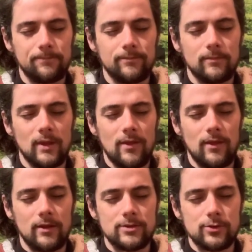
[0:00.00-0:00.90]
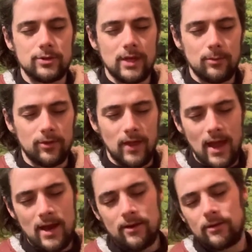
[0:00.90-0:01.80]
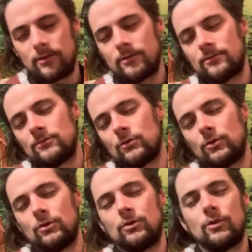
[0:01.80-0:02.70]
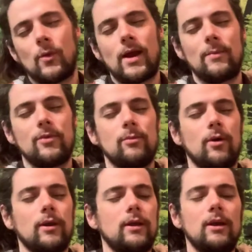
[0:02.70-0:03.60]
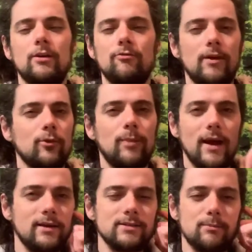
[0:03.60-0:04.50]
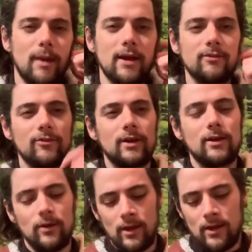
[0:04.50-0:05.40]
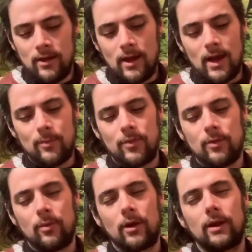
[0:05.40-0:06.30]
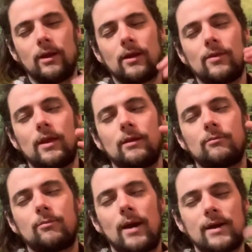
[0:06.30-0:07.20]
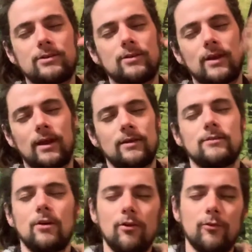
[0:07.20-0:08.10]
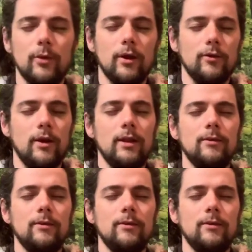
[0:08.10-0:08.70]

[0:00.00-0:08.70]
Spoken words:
And then as soon as I breathe out, all the way up the body, front or back doesn't matter for now, up the body and then back to the head. Off we go. Ready?